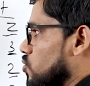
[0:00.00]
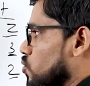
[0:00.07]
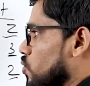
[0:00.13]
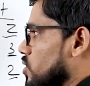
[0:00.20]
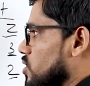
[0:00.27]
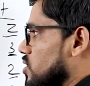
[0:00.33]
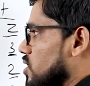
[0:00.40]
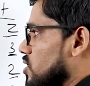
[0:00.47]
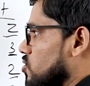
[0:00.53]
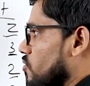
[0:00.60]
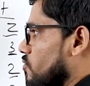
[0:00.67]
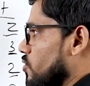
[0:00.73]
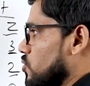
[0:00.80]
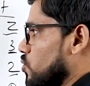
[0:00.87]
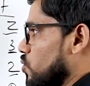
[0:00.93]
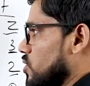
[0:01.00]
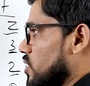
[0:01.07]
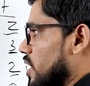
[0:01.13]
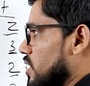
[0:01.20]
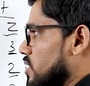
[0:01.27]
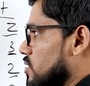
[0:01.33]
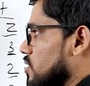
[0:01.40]
2 instance of
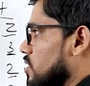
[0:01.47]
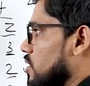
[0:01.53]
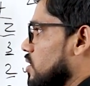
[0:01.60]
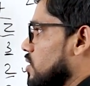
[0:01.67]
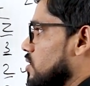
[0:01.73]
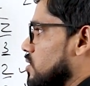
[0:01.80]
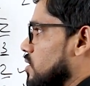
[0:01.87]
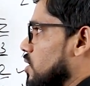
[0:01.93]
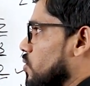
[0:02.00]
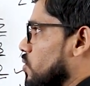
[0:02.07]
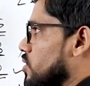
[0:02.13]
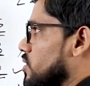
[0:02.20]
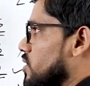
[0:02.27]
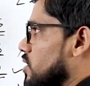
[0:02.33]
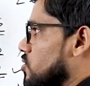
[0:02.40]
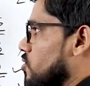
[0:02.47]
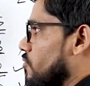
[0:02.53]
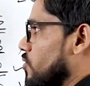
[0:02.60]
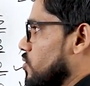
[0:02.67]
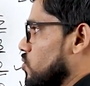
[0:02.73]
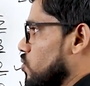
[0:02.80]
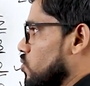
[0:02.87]
resource X, 0 instance
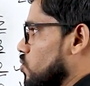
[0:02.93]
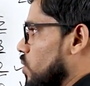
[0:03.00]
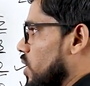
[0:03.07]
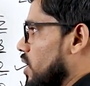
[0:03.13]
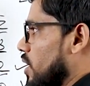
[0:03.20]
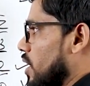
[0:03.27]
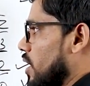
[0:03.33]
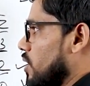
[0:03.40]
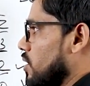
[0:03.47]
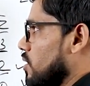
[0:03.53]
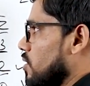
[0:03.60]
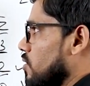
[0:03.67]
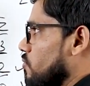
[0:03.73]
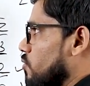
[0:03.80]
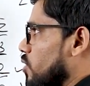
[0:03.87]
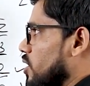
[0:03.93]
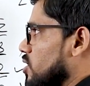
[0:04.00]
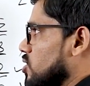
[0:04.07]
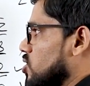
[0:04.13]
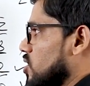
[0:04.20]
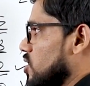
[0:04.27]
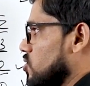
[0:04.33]
of resource Y and 1
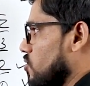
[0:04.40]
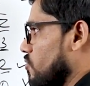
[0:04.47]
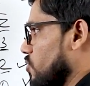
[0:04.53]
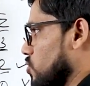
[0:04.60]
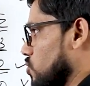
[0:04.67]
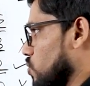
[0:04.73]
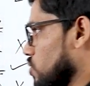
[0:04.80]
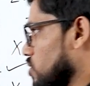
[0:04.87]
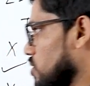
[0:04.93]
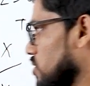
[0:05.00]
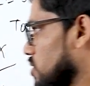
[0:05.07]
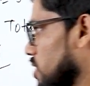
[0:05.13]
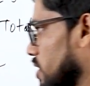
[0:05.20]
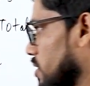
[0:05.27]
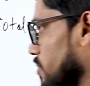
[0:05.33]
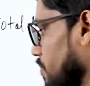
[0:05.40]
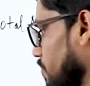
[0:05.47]
instance of resource Z.